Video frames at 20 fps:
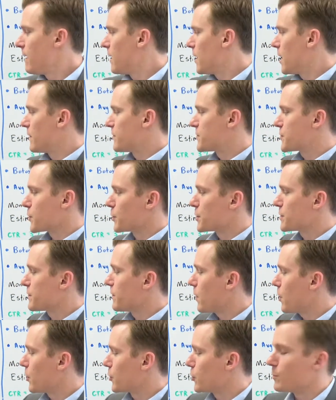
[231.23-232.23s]
of search
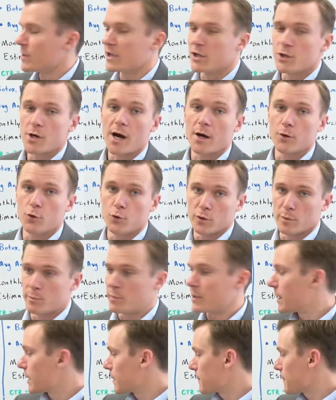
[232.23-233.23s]
volume in Yahoo and
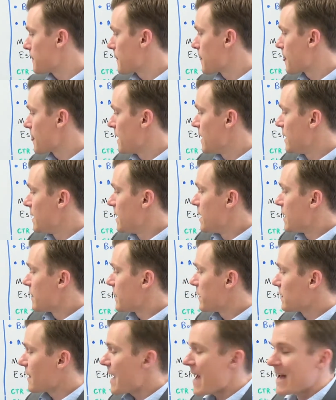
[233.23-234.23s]
Bing.
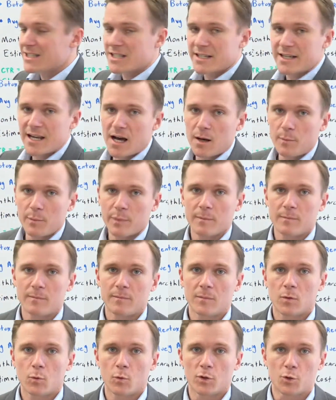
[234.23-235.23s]
The last step,
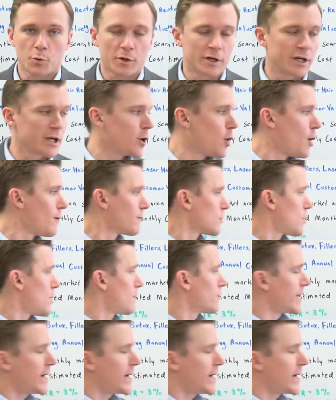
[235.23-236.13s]
which we're going to go over